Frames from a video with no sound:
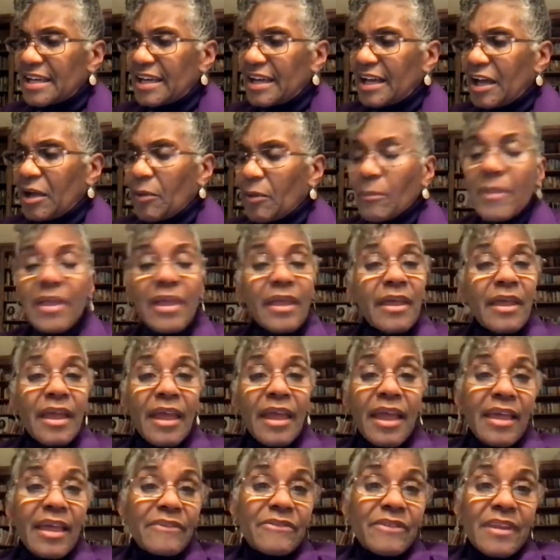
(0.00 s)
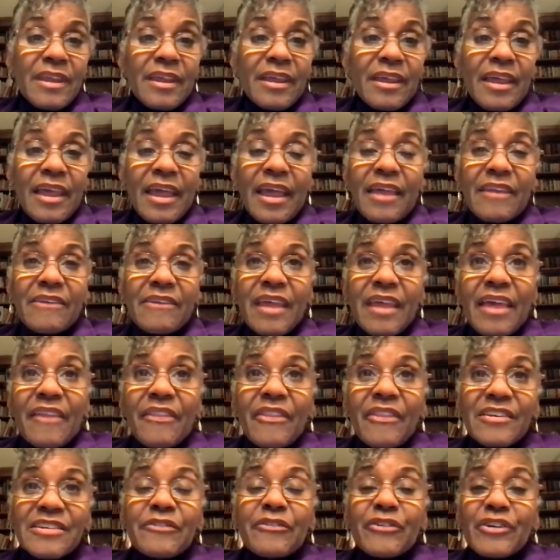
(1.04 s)
And there
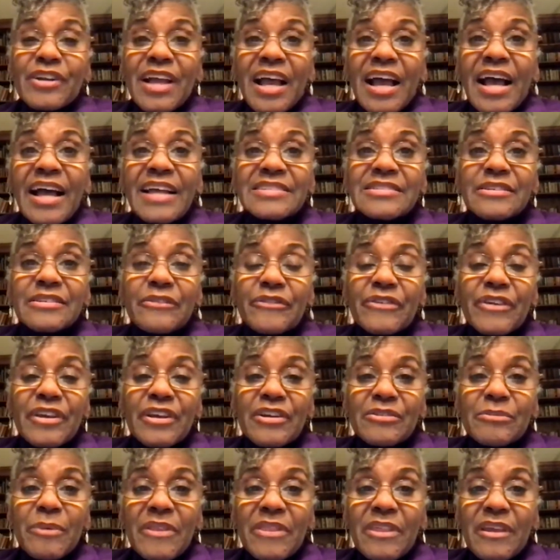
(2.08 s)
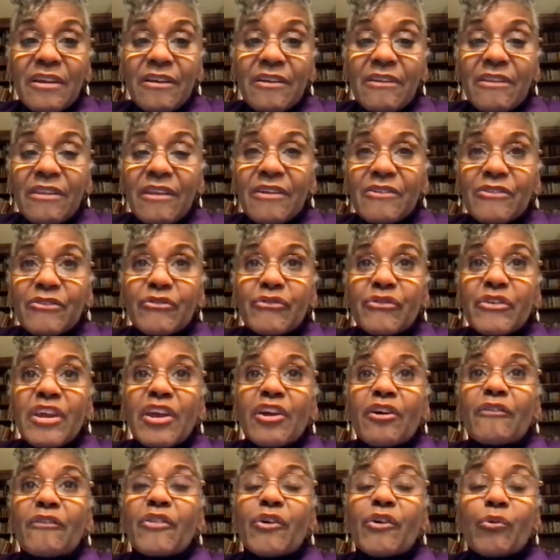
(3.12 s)
are different kinds of fears, but there's
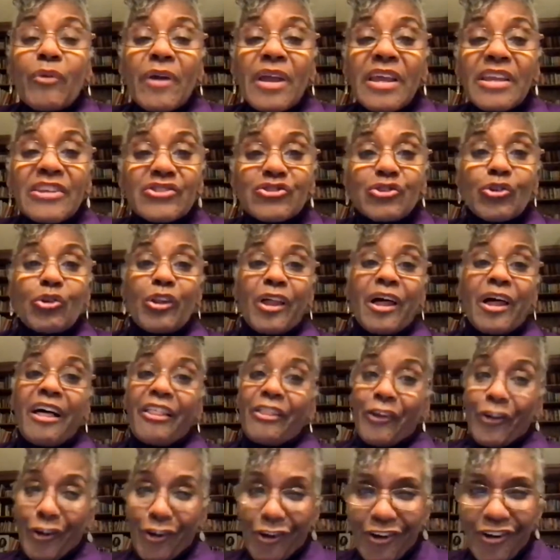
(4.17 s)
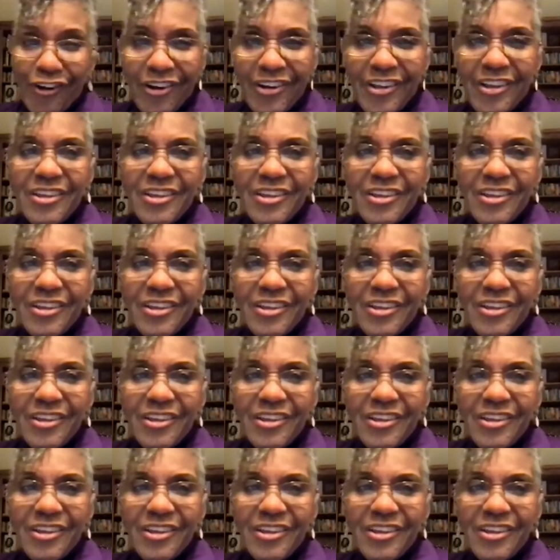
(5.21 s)
fear of the racial other,